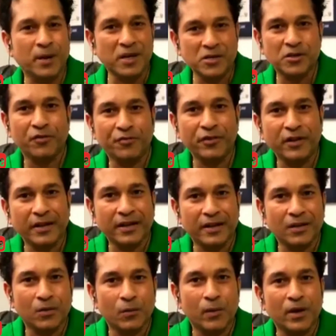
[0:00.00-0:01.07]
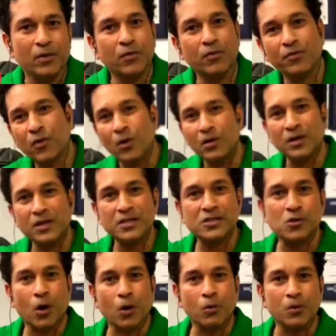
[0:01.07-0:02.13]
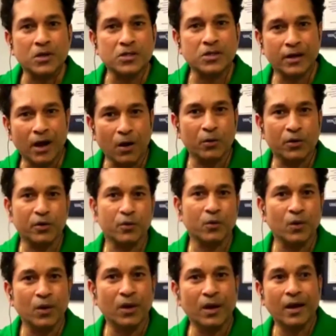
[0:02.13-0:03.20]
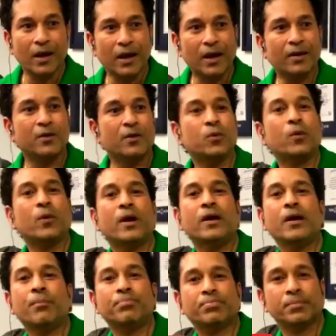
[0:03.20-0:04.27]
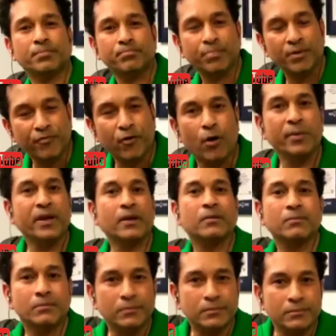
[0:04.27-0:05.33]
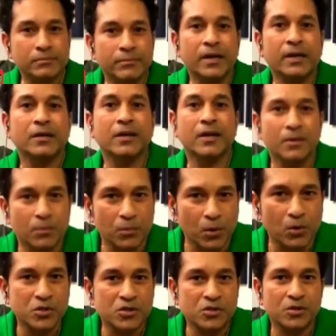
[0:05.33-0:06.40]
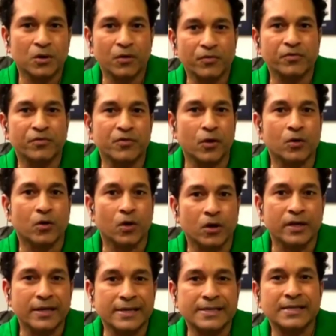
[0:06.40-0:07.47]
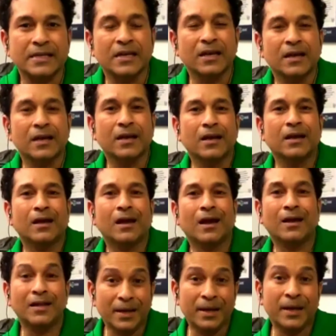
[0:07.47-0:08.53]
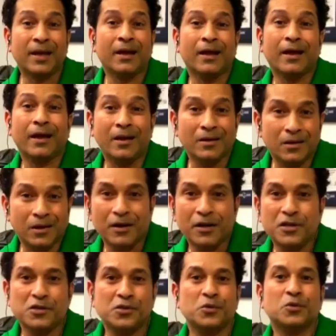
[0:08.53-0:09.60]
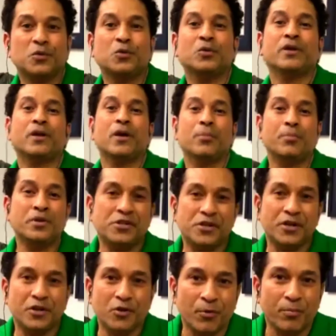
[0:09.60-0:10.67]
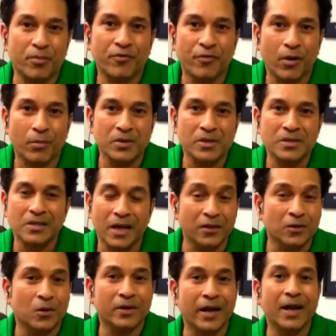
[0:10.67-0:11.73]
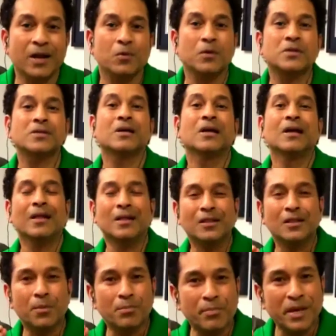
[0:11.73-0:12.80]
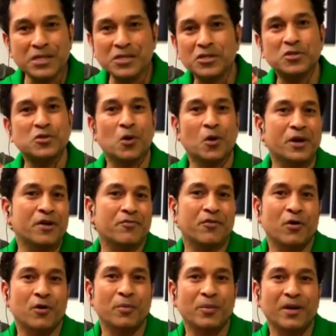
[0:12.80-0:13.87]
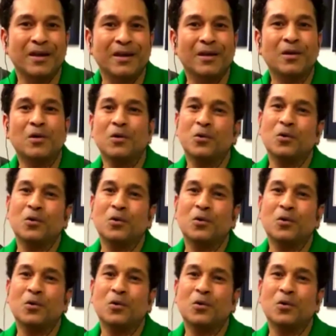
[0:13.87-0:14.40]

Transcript: a special feeling when you've got these stalwarts around you and you end up performing better than the most of your colleagues, and they encourage you, they appreciate your performance. I thought that was the best tonic for me,